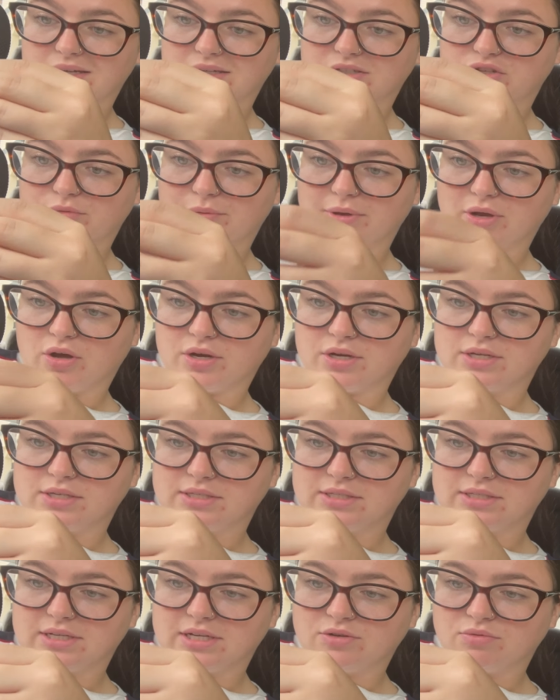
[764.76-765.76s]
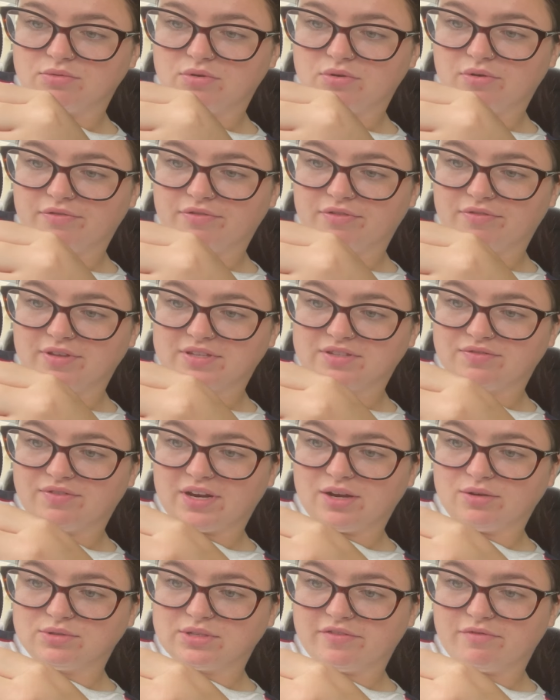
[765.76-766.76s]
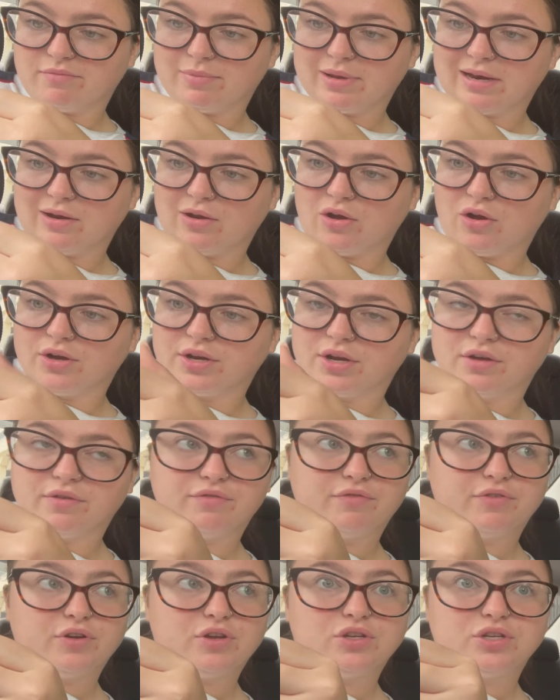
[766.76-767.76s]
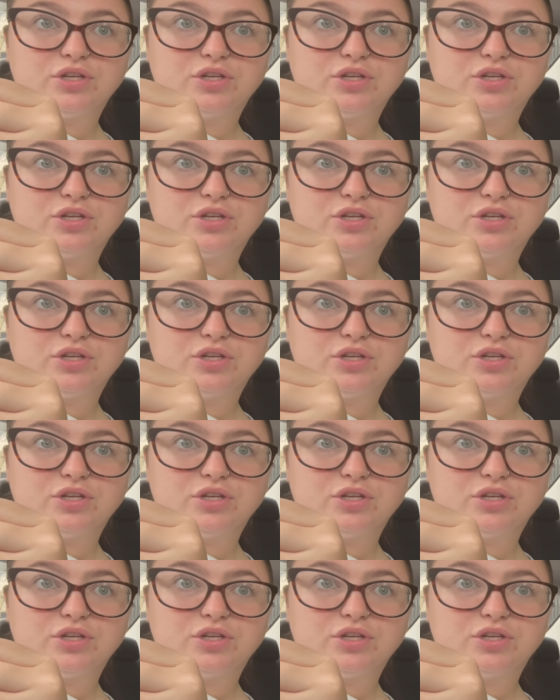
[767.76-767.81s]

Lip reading: to be honest. I don't know if this video has even been long enough for you